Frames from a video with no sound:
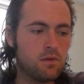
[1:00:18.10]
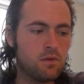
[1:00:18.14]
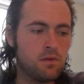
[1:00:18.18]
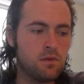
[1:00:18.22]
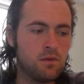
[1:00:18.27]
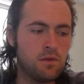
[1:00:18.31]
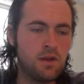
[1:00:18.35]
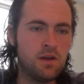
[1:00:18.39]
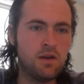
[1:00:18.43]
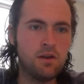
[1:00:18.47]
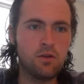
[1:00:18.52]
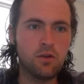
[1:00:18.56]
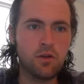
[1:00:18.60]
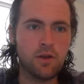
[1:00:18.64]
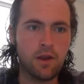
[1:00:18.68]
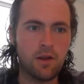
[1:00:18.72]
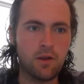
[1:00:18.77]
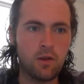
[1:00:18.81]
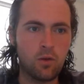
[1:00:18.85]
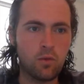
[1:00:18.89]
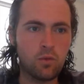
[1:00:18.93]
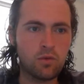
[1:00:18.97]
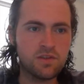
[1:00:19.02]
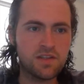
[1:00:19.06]
Need to look
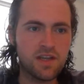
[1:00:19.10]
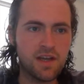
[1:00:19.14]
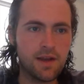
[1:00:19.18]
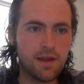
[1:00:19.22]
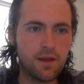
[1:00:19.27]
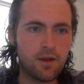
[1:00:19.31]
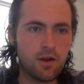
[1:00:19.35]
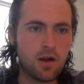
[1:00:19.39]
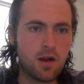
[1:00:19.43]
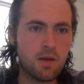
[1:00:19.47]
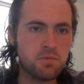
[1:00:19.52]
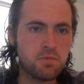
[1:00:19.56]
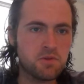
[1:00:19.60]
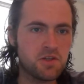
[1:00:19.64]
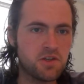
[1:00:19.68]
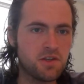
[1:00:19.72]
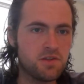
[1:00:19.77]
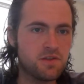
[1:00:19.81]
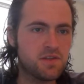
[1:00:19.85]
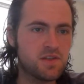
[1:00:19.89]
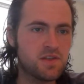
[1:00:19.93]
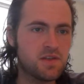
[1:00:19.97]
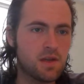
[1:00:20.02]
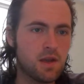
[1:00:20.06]
at goaltending
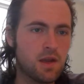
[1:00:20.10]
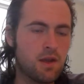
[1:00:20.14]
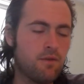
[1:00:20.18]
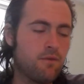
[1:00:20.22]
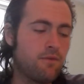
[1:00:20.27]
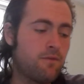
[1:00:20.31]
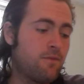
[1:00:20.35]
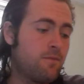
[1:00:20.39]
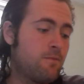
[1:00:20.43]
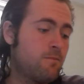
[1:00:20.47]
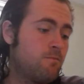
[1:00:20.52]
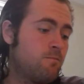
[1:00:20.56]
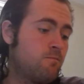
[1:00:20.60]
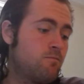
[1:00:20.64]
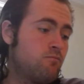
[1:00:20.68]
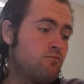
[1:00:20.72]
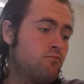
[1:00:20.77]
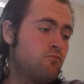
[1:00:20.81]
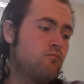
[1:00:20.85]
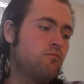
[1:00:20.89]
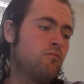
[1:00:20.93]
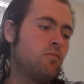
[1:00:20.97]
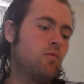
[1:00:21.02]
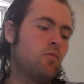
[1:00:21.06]
options and
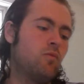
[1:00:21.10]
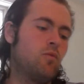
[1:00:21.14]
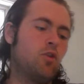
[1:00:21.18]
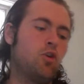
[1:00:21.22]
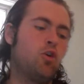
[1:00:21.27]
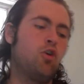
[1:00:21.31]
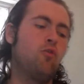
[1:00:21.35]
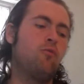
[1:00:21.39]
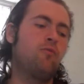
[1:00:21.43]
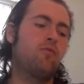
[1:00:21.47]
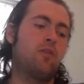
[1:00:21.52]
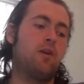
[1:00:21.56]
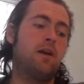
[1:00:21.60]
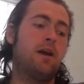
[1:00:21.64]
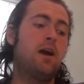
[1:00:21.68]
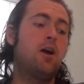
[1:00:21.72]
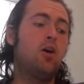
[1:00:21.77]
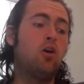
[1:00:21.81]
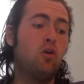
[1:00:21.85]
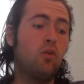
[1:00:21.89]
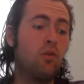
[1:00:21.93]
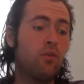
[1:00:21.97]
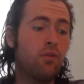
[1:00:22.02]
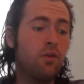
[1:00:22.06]
hope for
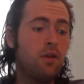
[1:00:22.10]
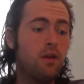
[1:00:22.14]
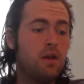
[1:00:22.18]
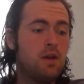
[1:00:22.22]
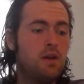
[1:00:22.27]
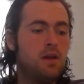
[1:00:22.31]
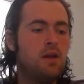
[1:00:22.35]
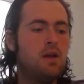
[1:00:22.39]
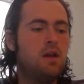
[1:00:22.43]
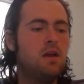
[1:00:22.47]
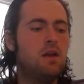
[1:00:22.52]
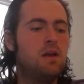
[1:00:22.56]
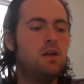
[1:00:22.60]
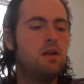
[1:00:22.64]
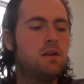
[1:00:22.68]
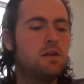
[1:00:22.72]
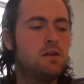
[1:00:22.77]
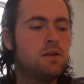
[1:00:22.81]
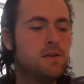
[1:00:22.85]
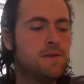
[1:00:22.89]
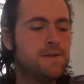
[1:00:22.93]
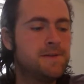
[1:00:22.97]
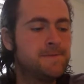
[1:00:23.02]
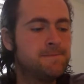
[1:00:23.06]
health.
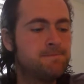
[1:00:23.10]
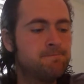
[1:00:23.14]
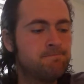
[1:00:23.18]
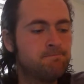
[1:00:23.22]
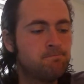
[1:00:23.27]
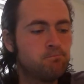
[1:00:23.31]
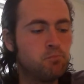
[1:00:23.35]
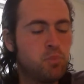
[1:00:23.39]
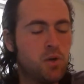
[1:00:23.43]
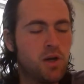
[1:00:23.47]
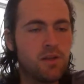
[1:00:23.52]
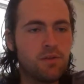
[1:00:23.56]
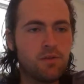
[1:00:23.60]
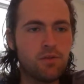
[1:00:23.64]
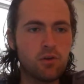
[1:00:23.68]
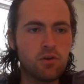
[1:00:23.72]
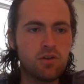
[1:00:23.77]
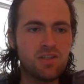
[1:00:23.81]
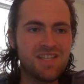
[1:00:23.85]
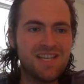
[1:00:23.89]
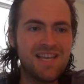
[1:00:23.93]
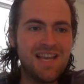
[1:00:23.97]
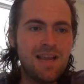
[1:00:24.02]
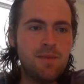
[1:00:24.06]
But their
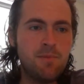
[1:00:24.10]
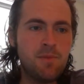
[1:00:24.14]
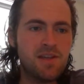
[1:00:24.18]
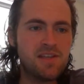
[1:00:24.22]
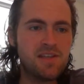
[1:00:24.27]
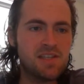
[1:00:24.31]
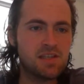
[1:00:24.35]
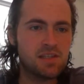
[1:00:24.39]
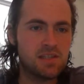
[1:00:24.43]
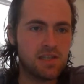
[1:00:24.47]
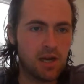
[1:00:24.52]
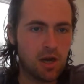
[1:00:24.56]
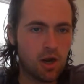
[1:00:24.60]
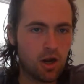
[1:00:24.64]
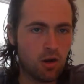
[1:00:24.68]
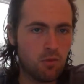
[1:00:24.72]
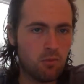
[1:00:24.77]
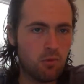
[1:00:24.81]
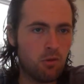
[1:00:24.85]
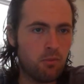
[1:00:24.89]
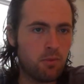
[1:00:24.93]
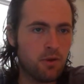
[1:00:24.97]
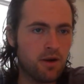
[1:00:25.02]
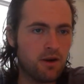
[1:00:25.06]
team isn't
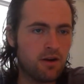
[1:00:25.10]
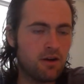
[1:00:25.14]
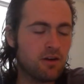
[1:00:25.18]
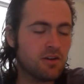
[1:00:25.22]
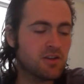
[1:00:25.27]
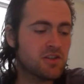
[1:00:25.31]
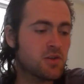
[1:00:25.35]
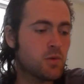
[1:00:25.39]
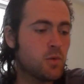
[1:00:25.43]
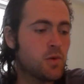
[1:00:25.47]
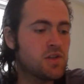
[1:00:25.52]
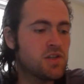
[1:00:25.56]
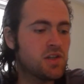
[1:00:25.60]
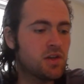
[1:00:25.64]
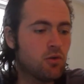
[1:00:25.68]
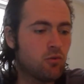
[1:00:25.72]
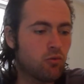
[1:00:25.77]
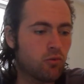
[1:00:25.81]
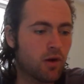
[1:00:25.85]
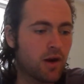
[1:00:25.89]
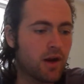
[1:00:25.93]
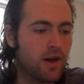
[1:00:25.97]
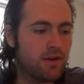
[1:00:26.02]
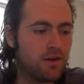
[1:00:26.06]
terrible, but it also isn't
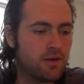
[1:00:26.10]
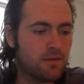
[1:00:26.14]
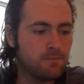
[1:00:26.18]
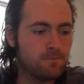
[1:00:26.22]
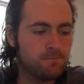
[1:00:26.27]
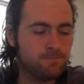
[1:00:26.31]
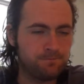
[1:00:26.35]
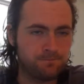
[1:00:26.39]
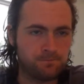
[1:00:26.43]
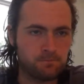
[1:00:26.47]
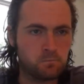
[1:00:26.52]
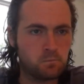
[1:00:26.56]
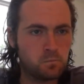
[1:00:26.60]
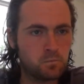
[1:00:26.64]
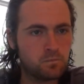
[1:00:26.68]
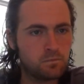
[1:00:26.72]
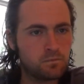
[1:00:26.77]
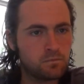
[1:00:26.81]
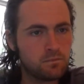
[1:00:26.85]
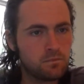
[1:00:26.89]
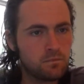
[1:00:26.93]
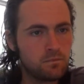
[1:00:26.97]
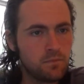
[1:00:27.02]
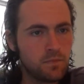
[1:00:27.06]
great.
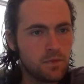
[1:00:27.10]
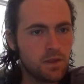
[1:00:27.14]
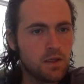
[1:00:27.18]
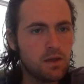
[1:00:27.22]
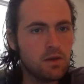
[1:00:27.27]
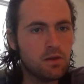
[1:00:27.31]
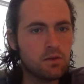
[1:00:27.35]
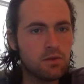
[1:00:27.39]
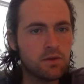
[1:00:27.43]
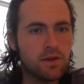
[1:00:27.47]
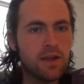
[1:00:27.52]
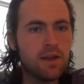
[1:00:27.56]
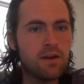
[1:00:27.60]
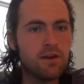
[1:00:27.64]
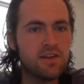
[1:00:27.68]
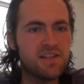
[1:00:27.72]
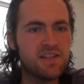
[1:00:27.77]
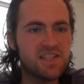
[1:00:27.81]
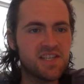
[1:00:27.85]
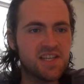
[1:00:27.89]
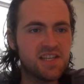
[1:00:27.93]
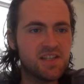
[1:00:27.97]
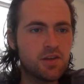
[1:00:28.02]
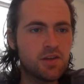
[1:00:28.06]
They had
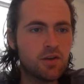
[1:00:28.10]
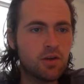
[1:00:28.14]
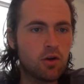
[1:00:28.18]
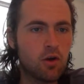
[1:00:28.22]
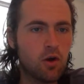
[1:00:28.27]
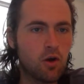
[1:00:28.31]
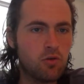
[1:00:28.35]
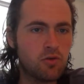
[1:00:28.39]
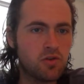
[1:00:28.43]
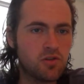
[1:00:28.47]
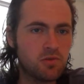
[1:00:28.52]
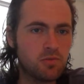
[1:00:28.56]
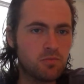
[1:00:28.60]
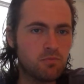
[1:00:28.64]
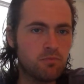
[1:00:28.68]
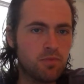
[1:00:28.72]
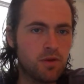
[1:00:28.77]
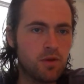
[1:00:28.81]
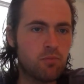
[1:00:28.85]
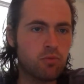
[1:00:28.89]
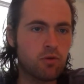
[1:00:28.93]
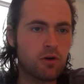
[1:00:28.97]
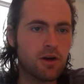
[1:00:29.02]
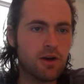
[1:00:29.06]
assistant coach be
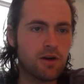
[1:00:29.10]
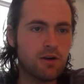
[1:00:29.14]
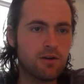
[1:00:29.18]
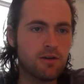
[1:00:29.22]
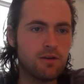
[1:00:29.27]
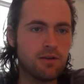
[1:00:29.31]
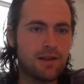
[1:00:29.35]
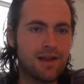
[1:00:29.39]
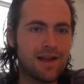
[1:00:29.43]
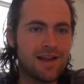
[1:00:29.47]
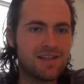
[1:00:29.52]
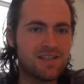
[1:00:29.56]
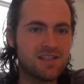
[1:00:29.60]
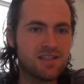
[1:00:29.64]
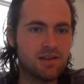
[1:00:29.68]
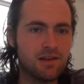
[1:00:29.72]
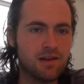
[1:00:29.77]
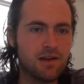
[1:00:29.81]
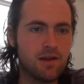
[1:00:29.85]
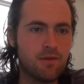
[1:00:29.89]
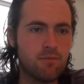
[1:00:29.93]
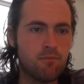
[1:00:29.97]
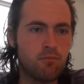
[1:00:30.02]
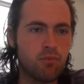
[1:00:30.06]
brought on last
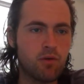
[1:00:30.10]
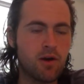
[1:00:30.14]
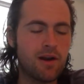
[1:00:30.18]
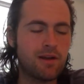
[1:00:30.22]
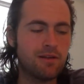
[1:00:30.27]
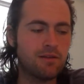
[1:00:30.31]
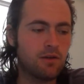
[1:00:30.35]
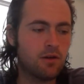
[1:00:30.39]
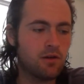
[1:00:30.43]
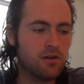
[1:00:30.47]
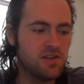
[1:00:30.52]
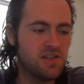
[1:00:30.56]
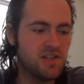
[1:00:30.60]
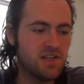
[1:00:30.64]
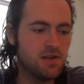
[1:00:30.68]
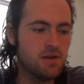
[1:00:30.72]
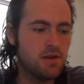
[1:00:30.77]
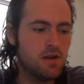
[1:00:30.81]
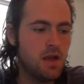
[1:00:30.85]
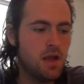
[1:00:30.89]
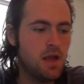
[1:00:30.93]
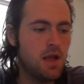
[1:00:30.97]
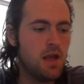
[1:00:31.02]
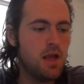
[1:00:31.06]
time, Brad
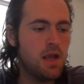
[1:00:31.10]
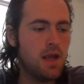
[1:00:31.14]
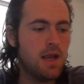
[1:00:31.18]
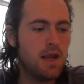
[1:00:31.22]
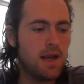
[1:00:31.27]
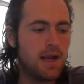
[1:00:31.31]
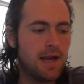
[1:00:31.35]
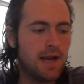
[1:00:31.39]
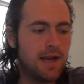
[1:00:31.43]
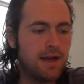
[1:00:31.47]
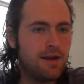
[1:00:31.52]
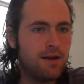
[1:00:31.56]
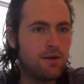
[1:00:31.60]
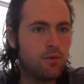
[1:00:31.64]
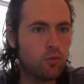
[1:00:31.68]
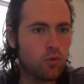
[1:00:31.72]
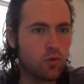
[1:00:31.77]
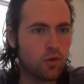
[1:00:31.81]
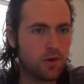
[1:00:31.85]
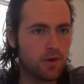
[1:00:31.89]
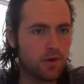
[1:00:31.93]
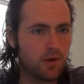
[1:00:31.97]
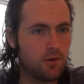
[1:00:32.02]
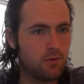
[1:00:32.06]
Larson. He didn't
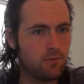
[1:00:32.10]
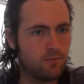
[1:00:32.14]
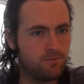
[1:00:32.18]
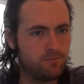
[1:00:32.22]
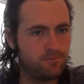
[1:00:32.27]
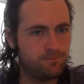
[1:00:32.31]
work out.